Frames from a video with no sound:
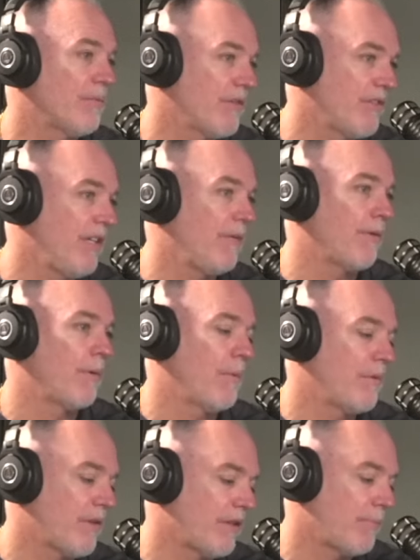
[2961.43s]
receipt for what
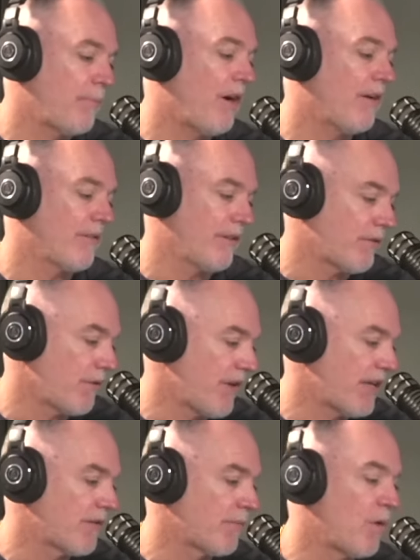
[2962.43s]
was on deposit. So if
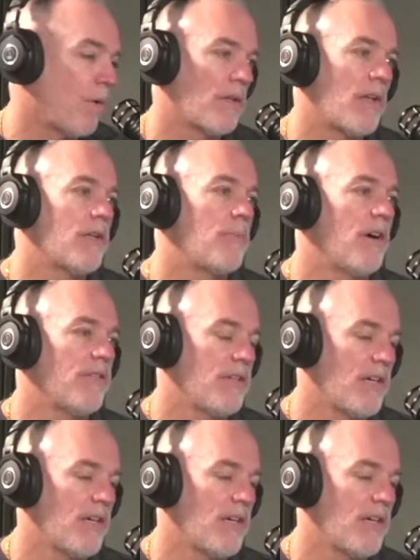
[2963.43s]
you had some gold on deposit,